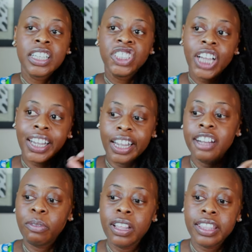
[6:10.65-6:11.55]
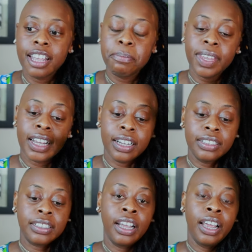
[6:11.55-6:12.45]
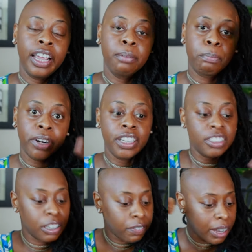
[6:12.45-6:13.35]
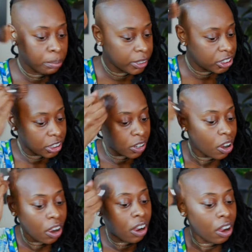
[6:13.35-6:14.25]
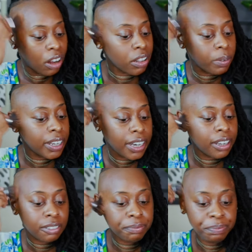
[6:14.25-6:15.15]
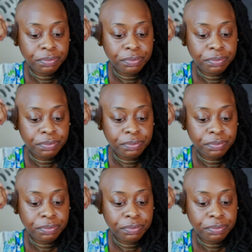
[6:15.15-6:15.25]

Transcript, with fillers: check in with it because it brings your vibration all the way down.